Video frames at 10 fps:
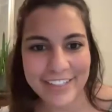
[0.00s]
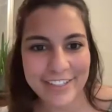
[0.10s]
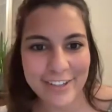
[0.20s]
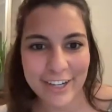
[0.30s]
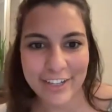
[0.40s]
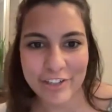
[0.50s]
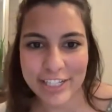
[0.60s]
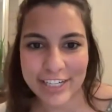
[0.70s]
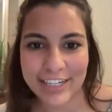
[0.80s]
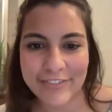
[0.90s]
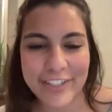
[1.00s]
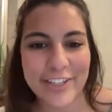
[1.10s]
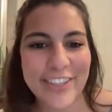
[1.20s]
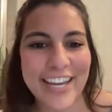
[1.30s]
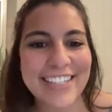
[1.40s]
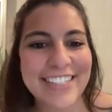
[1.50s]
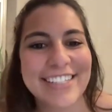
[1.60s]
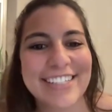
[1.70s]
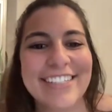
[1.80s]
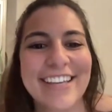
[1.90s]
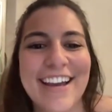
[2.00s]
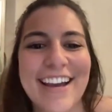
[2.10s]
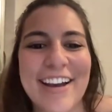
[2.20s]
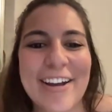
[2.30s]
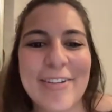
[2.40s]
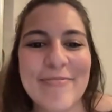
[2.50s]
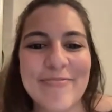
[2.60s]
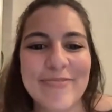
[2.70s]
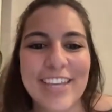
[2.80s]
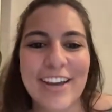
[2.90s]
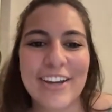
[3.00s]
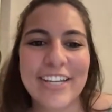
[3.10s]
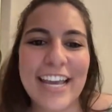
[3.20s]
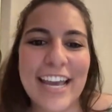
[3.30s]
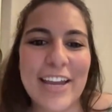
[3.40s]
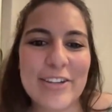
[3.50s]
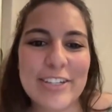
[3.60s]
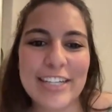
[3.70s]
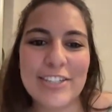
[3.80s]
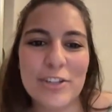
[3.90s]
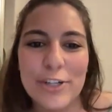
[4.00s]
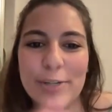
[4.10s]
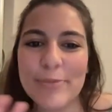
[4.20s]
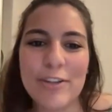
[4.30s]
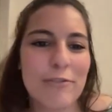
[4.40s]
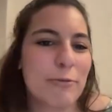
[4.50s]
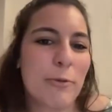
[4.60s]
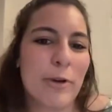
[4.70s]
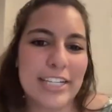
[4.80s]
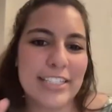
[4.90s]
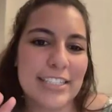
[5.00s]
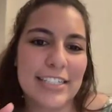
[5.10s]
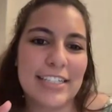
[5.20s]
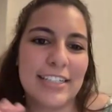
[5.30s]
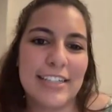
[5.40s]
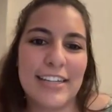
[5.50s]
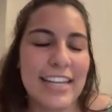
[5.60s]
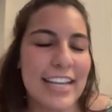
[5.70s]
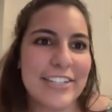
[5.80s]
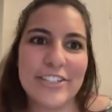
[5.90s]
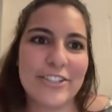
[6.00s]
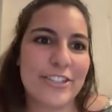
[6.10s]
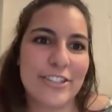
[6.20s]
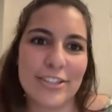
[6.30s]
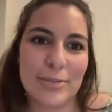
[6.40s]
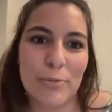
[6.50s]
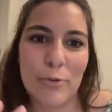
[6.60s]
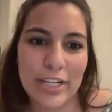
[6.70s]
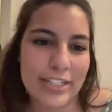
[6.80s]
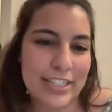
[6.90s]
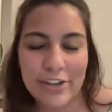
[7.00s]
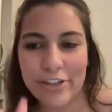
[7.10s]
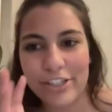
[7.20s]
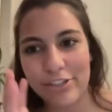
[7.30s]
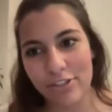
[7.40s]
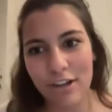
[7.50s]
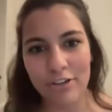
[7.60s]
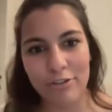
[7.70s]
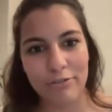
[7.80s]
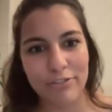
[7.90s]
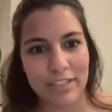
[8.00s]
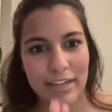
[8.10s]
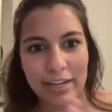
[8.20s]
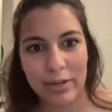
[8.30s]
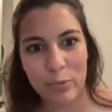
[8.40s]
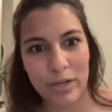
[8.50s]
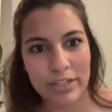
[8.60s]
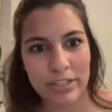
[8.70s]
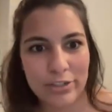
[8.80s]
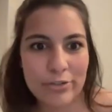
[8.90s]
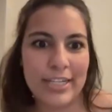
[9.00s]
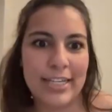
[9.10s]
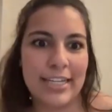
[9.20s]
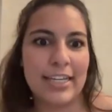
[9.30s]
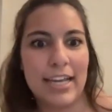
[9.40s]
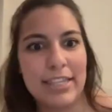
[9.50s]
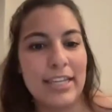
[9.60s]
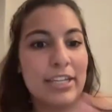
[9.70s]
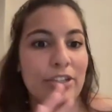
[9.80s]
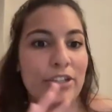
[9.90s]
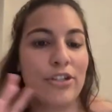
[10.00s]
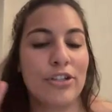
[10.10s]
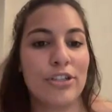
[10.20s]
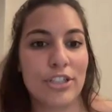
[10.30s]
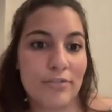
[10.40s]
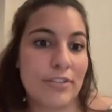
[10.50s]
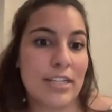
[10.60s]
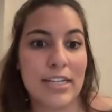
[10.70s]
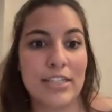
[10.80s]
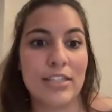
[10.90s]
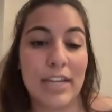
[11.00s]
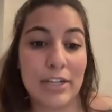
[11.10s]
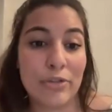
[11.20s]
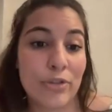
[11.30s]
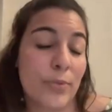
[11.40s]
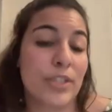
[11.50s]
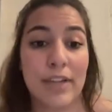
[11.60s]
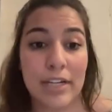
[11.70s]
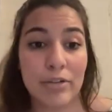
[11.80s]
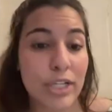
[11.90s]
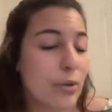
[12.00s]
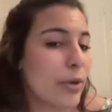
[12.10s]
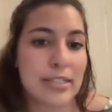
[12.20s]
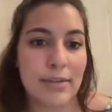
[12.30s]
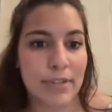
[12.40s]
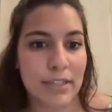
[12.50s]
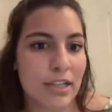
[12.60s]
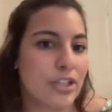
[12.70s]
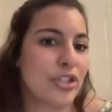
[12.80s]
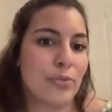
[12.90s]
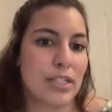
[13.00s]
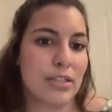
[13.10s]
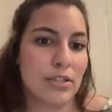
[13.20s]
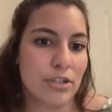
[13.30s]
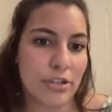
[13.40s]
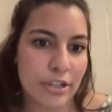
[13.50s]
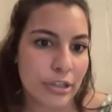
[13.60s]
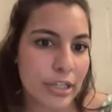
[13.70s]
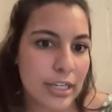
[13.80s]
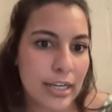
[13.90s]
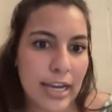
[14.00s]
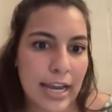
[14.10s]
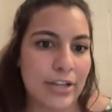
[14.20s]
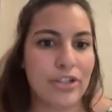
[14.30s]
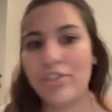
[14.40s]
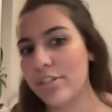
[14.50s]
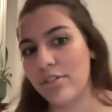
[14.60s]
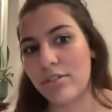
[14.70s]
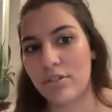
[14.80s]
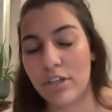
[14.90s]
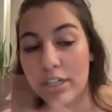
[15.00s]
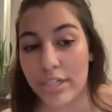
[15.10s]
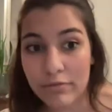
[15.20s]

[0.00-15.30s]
is so interesting. I never knew that. Um, okay, and in terms of what led you to this point, because I know you started off studying one degree and then you shifted into veterinary. Was veterinary always something that you wanted to do and you just took